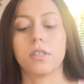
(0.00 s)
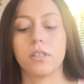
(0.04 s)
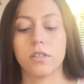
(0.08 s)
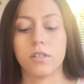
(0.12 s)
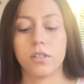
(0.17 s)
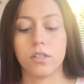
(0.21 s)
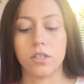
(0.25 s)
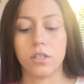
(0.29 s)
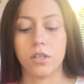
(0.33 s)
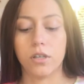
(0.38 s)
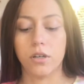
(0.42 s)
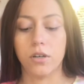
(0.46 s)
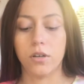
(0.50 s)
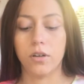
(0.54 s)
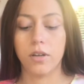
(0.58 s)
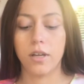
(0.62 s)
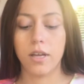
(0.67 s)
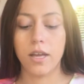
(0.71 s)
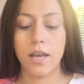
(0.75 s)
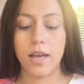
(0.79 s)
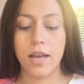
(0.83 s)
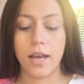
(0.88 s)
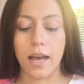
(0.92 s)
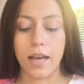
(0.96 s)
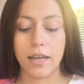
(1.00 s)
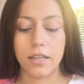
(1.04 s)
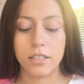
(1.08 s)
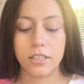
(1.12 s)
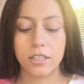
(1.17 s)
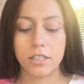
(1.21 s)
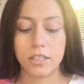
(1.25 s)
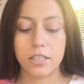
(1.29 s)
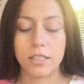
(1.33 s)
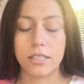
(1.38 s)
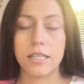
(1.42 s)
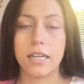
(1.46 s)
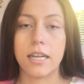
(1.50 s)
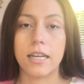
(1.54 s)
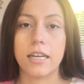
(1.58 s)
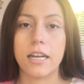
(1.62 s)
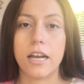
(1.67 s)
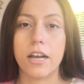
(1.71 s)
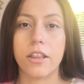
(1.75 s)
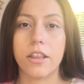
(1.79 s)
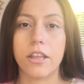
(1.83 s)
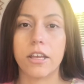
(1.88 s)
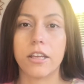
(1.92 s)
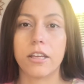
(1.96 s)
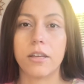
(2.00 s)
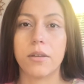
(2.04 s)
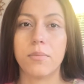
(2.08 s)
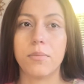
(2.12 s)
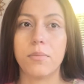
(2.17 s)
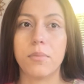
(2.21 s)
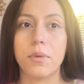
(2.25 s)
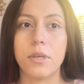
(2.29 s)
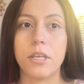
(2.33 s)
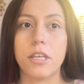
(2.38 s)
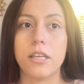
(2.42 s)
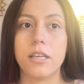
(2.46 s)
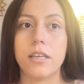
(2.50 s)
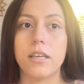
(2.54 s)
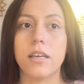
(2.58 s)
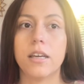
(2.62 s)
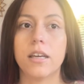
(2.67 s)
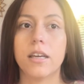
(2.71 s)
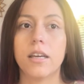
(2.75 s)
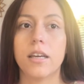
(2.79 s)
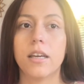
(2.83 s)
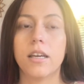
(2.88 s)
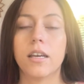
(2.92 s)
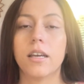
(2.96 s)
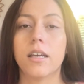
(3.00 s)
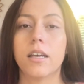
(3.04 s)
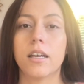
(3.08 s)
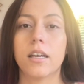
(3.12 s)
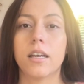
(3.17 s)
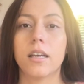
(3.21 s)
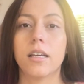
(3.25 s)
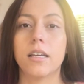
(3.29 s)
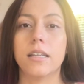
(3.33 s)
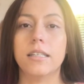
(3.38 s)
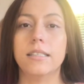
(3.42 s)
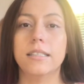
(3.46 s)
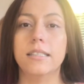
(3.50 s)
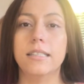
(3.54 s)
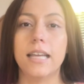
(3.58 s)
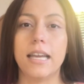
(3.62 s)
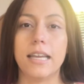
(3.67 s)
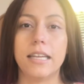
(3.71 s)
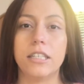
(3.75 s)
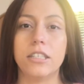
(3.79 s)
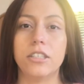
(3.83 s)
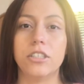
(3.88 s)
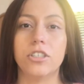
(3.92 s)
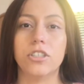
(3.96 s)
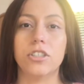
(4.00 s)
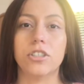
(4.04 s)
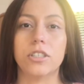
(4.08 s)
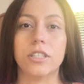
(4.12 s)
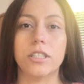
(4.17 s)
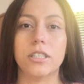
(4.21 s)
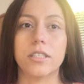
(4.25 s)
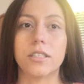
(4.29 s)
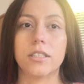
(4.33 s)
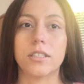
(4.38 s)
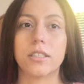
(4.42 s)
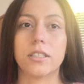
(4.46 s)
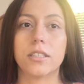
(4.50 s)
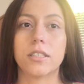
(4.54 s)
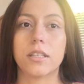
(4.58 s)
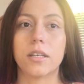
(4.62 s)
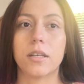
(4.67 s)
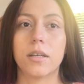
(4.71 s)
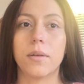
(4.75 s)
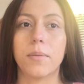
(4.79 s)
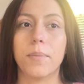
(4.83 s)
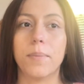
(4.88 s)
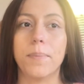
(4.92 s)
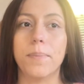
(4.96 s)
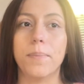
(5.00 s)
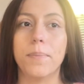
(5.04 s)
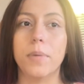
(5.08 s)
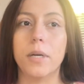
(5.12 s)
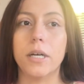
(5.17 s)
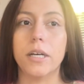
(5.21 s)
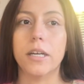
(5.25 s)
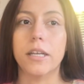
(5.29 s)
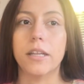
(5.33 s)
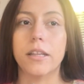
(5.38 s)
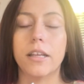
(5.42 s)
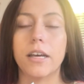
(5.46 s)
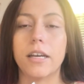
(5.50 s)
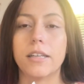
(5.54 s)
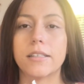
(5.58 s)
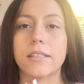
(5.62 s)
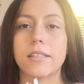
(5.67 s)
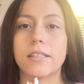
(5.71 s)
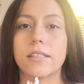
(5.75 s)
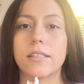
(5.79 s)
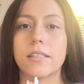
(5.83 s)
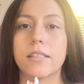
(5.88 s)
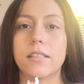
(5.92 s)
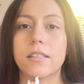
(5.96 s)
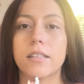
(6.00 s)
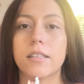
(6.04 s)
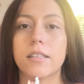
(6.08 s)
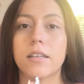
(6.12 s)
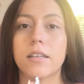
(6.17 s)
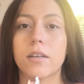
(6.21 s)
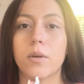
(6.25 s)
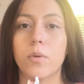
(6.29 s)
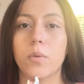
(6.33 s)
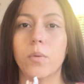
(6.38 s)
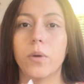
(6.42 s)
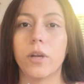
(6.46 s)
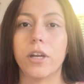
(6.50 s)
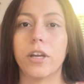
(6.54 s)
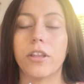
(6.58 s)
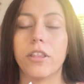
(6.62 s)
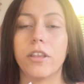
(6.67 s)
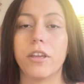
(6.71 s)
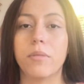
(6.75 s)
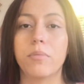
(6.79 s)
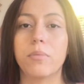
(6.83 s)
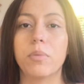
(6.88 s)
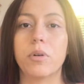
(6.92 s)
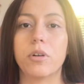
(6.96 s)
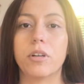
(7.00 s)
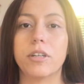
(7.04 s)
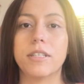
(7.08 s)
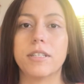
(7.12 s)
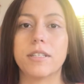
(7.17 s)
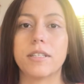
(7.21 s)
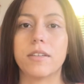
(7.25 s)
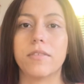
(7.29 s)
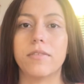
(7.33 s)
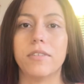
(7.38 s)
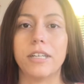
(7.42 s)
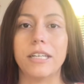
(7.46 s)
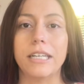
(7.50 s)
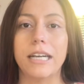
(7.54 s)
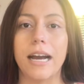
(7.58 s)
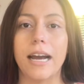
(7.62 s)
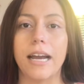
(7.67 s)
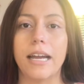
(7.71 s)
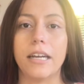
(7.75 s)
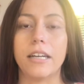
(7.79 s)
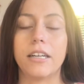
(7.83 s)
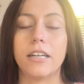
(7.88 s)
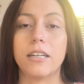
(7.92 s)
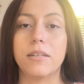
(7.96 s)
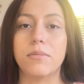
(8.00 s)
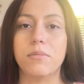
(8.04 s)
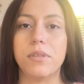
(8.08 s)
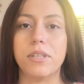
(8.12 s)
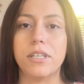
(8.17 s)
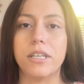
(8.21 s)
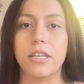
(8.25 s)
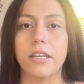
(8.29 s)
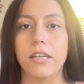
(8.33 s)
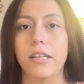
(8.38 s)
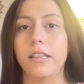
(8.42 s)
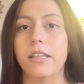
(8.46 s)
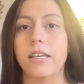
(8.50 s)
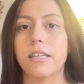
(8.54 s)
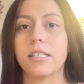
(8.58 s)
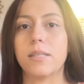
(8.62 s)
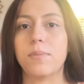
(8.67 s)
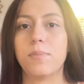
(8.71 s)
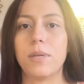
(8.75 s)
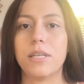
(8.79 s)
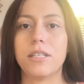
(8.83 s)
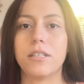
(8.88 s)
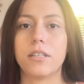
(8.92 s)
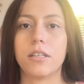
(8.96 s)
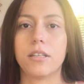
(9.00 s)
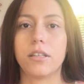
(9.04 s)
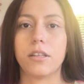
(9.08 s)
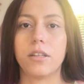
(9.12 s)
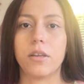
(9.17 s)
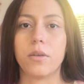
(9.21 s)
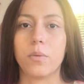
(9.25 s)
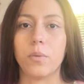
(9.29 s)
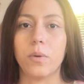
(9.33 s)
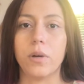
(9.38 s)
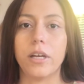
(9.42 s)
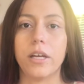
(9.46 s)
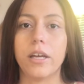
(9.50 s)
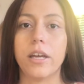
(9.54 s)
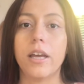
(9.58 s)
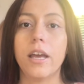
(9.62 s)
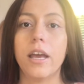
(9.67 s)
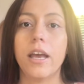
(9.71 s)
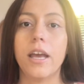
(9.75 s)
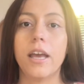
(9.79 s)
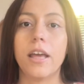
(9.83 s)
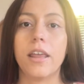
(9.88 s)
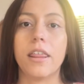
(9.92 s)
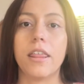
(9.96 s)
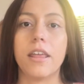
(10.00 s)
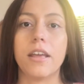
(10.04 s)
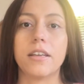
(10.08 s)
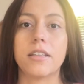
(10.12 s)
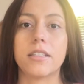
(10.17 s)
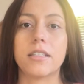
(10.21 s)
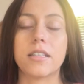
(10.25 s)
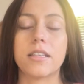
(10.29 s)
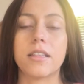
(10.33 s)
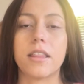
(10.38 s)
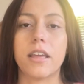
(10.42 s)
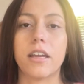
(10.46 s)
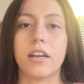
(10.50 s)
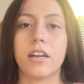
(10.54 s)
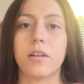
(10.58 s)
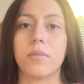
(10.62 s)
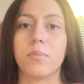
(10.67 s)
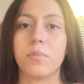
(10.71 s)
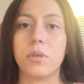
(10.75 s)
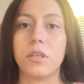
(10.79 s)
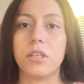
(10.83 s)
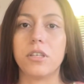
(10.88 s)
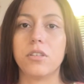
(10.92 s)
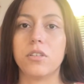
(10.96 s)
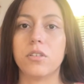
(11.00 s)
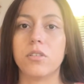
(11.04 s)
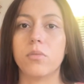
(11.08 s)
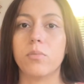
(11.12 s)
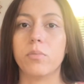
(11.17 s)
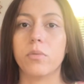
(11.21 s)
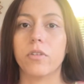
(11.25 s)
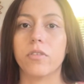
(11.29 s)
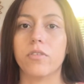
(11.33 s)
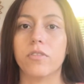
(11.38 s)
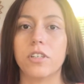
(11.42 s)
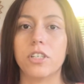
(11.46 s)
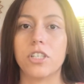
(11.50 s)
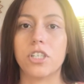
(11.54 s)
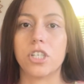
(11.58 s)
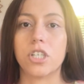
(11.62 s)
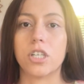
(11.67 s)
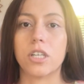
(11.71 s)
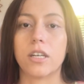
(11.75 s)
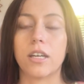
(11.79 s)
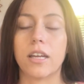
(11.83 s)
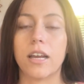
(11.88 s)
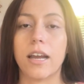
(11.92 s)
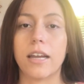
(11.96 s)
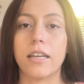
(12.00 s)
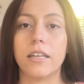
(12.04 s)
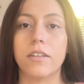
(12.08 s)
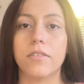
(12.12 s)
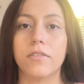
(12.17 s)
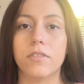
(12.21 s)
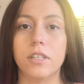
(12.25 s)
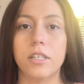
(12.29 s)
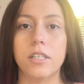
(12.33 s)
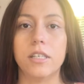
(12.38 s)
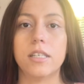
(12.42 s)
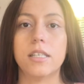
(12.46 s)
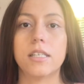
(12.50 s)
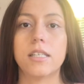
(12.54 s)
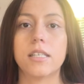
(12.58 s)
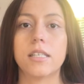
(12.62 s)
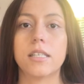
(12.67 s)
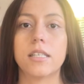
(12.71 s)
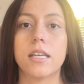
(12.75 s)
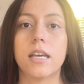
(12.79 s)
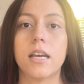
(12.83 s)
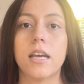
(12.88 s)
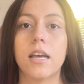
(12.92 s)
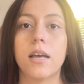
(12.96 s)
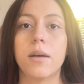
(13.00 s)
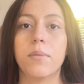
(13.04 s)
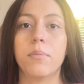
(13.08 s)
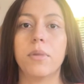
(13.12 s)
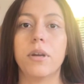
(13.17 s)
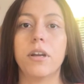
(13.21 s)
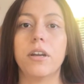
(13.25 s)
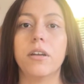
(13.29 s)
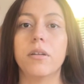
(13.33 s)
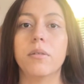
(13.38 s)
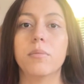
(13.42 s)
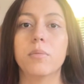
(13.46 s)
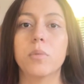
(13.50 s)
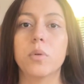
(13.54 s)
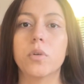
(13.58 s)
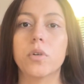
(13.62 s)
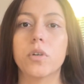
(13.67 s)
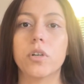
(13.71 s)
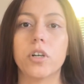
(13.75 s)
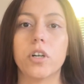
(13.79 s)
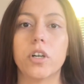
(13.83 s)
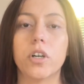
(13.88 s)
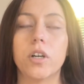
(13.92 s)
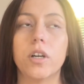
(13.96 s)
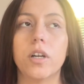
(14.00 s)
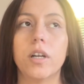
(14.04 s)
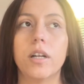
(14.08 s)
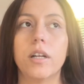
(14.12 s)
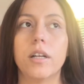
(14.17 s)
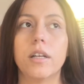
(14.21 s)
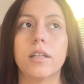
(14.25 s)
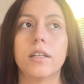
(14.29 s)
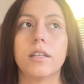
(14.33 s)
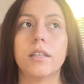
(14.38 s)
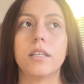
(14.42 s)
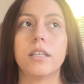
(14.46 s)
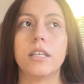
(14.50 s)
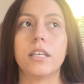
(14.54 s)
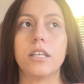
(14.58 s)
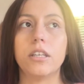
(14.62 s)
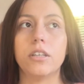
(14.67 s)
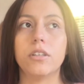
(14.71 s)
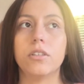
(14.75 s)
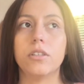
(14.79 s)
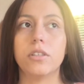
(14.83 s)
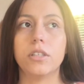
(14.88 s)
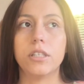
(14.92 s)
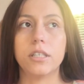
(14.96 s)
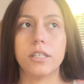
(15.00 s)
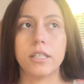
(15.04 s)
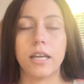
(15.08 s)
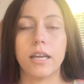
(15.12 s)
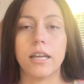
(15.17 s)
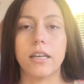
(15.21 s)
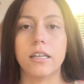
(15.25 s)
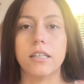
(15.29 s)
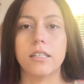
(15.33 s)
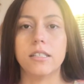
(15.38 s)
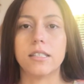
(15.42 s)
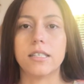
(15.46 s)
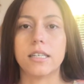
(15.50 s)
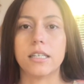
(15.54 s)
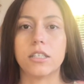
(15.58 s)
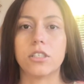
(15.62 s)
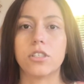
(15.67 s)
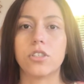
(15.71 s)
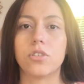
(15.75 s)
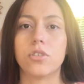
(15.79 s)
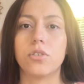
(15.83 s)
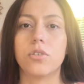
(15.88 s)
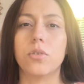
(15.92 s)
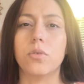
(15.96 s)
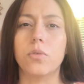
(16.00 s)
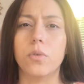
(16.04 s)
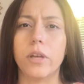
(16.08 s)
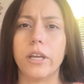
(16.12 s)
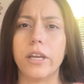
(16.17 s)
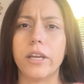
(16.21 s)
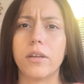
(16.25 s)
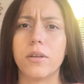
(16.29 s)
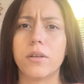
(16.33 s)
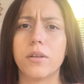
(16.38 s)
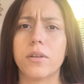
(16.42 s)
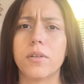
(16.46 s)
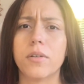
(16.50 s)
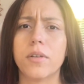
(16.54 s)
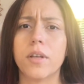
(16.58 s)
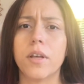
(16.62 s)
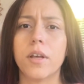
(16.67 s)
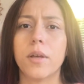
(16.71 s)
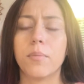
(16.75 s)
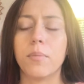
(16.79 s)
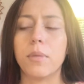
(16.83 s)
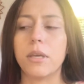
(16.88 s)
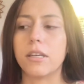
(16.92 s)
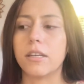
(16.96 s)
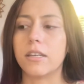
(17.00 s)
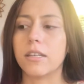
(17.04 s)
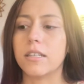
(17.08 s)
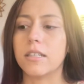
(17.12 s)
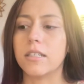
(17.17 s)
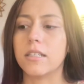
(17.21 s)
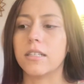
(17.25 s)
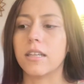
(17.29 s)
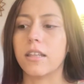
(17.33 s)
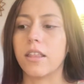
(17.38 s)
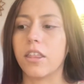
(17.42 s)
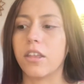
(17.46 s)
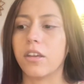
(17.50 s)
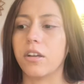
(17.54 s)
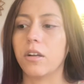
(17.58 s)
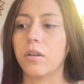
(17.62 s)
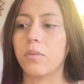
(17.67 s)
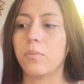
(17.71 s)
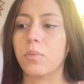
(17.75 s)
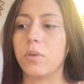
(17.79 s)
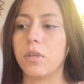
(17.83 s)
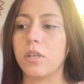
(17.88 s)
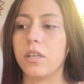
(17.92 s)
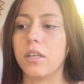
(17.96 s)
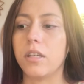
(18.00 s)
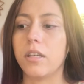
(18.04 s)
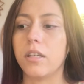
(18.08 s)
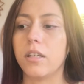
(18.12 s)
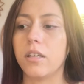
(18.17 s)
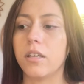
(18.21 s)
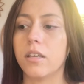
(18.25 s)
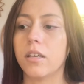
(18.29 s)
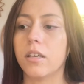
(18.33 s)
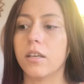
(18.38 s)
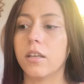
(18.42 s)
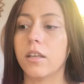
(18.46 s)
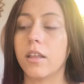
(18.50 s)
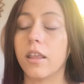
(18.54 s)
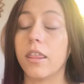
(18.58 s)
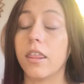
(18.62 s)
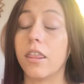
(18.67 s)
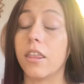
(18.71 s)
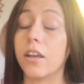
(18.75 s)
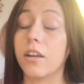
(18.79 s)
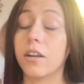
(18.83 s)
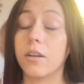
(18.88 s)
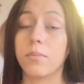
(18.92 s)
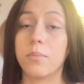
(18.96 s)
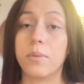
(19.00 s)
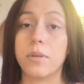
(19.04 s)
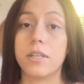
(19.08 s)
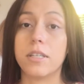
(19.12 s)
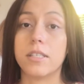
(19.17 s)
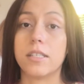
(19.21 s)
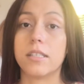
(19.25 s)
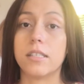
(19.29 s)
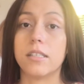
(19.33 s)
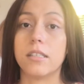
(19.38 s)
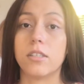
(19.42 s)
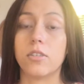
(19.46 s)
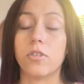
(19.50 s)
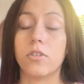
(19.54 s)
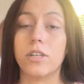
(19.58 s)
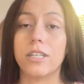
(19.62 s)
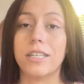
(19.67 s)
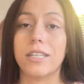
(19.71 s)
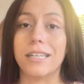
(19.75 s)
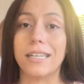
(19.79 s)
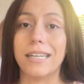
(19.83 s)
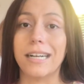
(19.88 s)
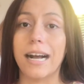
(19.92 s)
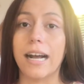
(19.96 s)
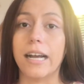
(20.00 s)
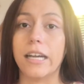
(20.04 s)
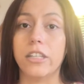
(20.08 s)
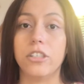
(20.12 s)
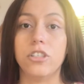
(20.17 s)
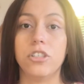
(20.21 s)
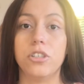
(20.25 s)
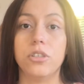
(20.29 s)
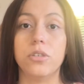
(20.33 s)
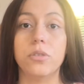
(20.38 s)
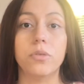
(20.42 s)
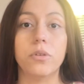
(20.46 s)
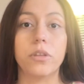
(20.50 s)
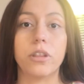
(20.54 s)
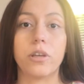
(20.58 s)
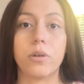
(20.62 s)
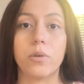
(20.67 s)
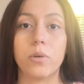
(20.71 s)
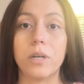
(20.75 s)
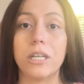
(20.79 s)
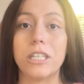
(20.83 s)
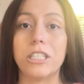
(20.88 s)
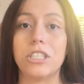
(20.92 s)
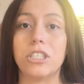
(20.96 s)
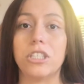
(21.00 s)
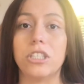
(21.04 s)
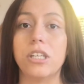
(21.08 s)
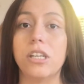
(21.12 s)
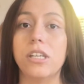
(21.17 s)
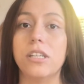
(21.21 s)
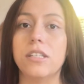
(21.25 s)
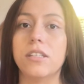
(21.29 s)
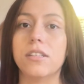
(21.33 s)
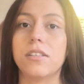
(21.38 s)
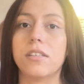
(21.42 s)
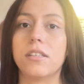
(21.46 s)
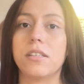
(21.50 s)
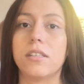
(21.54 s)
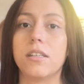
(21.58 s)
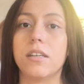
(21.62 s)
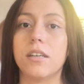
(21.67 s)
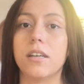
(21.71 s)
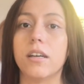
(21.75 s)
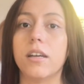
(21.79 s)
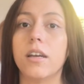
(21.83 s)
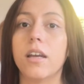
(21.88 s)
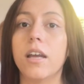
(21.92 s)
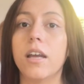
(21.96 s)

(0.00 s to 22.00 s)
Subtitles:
So I understand how they can be dangerous, but that's where the importance of a guide comes in, and that's basically what this therapy supervision kind of is, but in a more healing and intentional way, because the therapist is going to guide you with questions to,